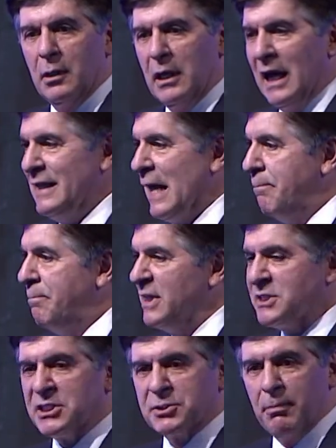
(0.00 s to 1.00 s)
And that
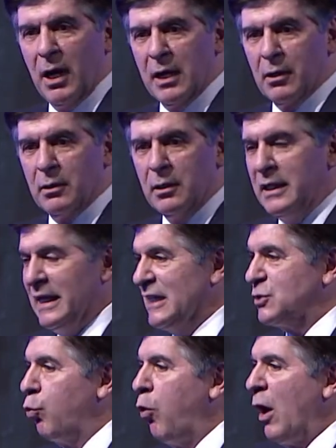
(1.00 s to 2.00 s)
business model is
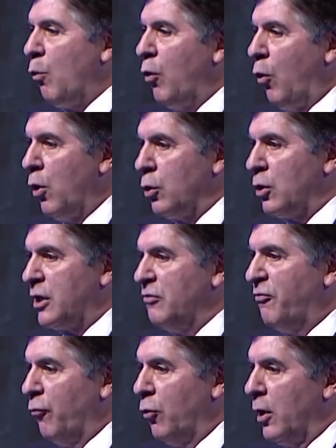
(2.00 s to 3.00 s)
what we're all looking
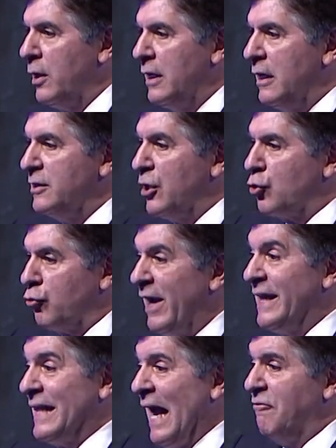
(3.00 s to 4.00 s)
for to
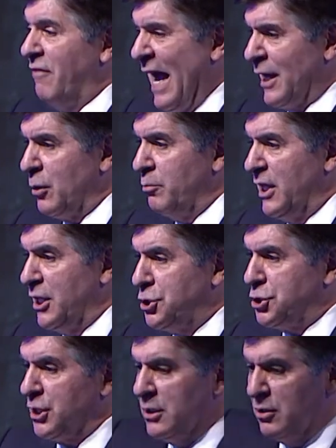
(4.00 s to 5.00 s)
create that vacuum niche